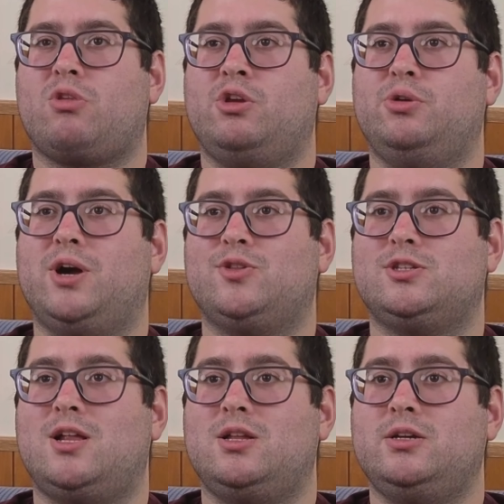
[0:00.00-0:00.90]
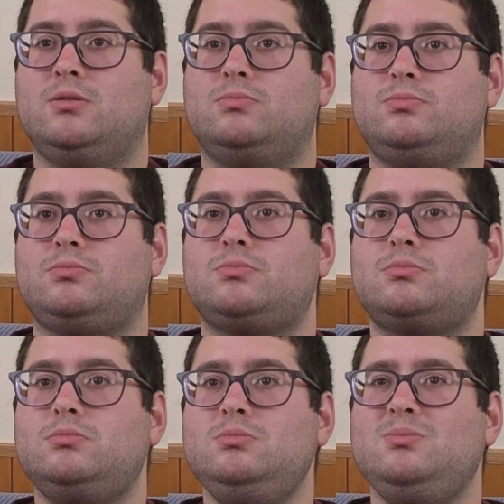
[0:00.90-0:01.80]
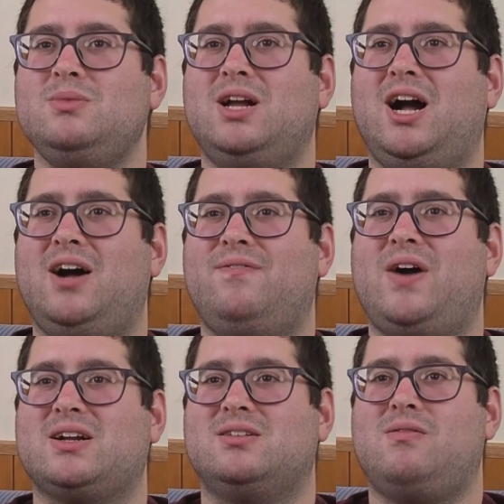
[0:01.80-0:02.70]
You got this, Ellie. Ah, fuck.